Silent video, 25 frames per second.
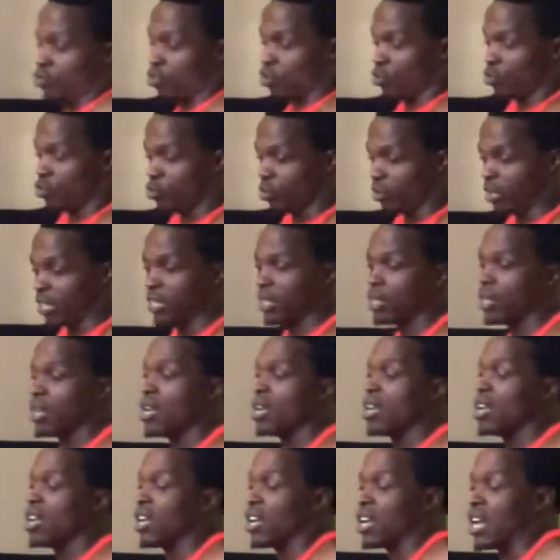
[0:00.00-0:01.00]
So you can
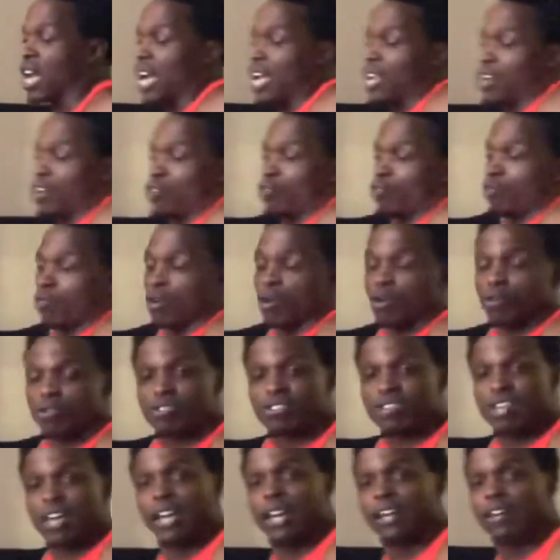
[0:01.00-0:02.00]
kind of
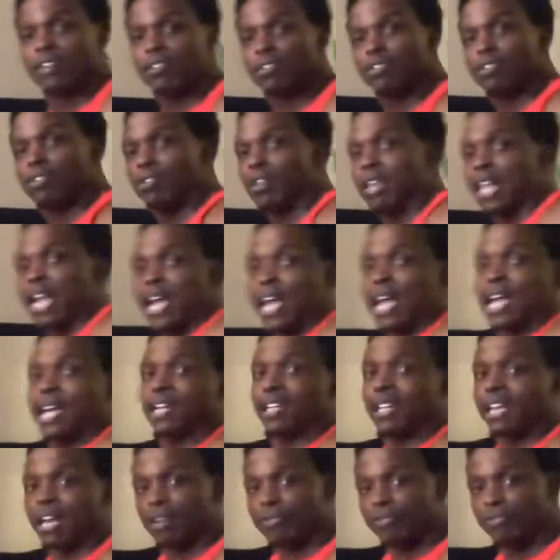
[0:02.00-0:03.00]
rotate your leg
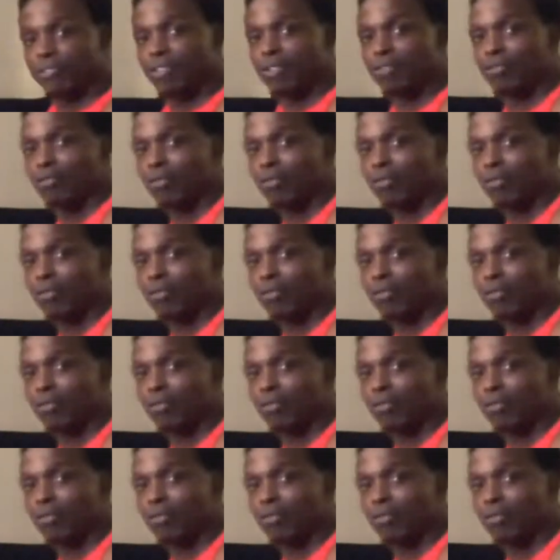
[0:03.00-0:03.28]
left and